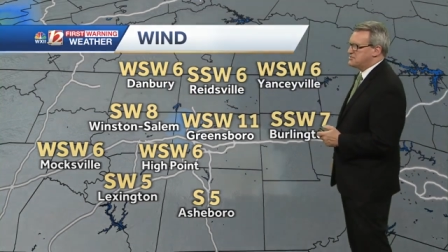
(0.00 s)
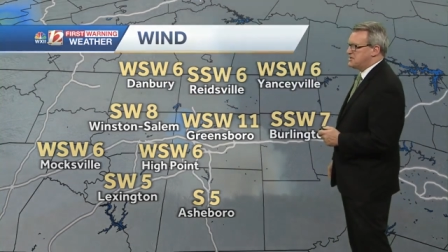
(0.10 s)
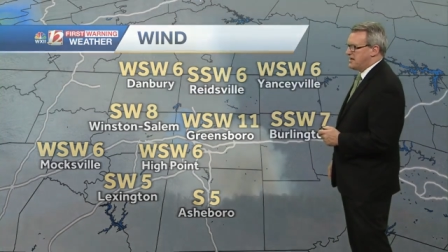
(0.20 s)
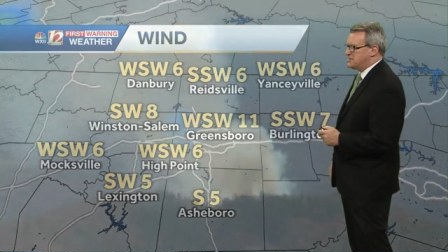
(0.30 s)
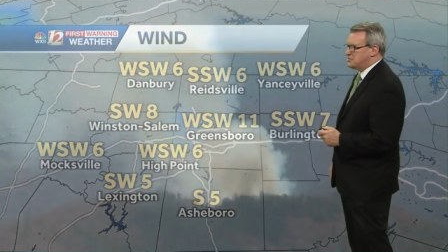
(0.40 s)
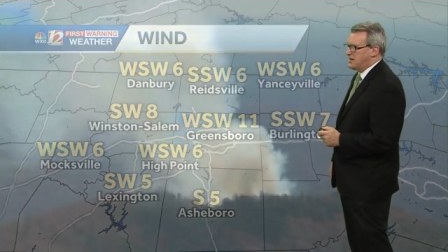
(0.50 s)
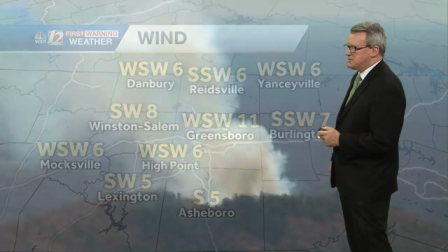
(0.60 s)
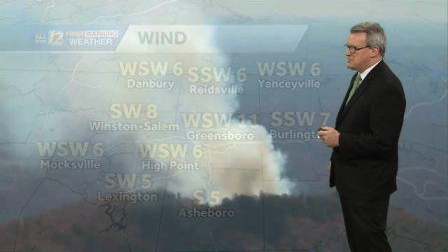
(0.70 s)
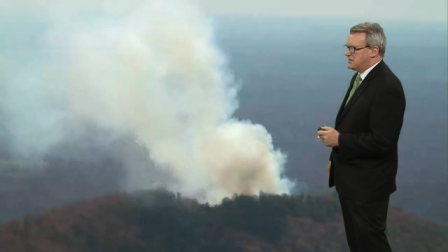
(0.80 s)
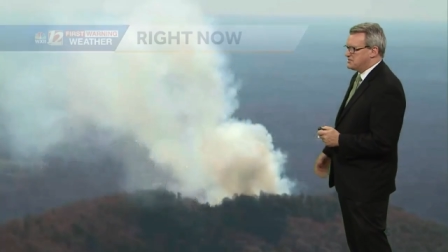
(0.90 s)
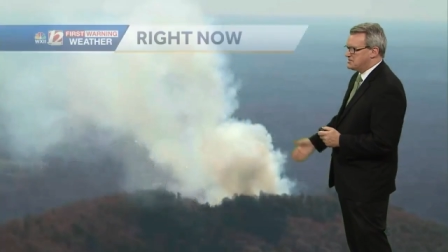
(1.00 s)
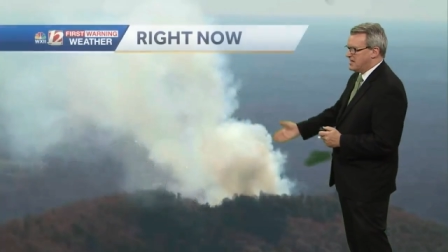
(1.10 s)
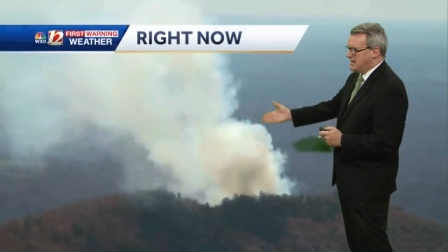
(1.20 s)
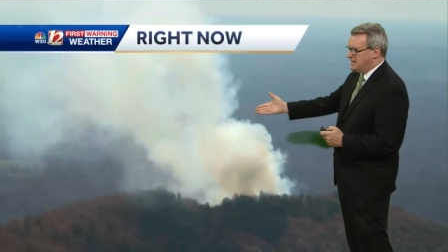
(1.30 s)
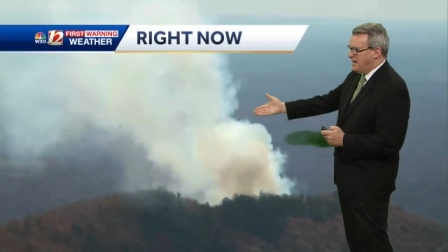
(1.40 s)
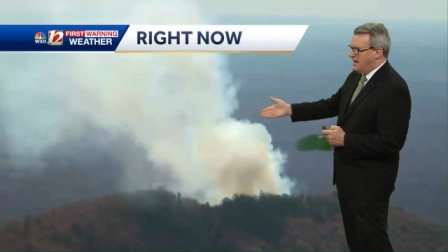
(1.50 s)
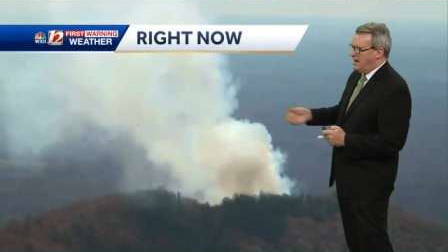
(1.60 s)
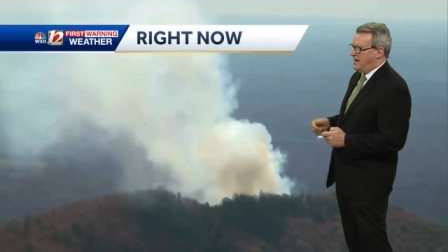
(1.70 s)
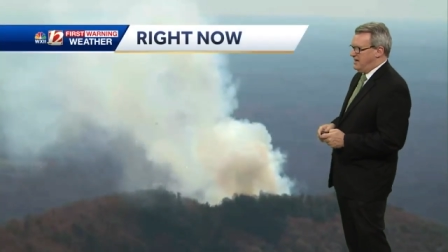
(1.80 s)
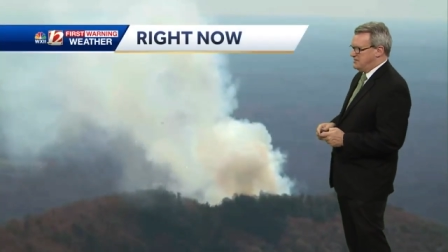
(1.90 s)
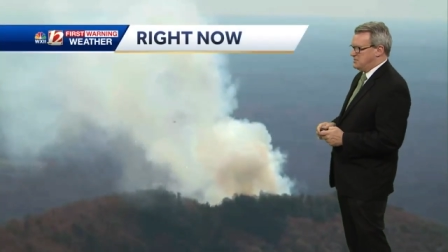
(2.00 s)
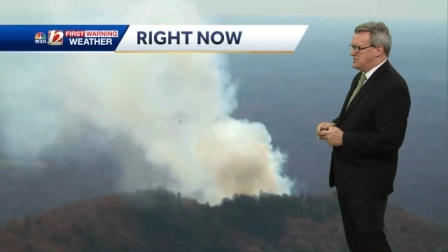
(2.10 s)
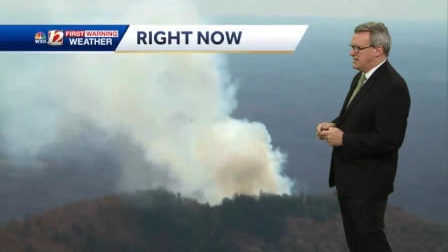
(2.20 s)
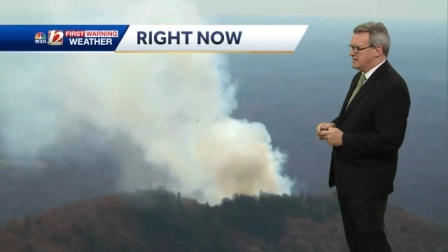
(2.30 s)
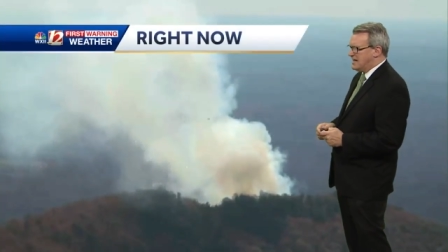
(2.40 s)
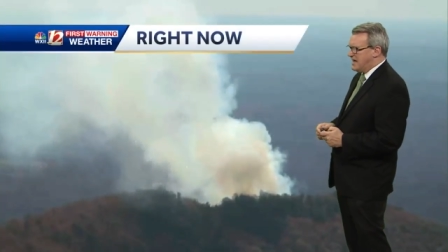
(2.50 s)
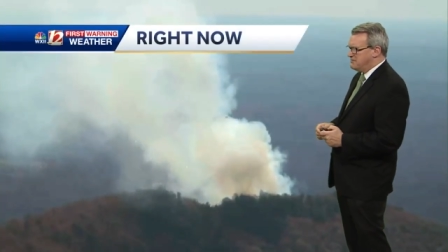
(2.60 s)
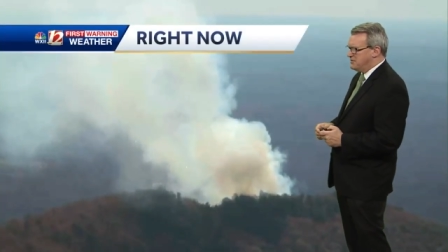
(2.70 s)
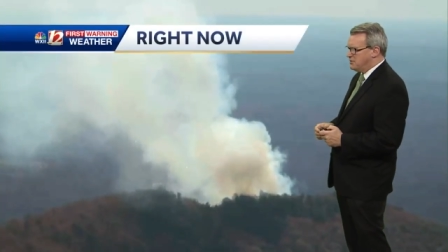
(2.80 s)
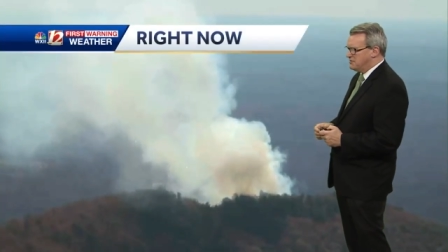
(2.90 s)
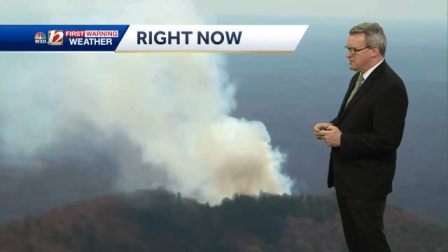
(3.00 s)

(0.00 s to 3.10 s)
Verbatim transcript: to that transmitter site uh, as we take a live view of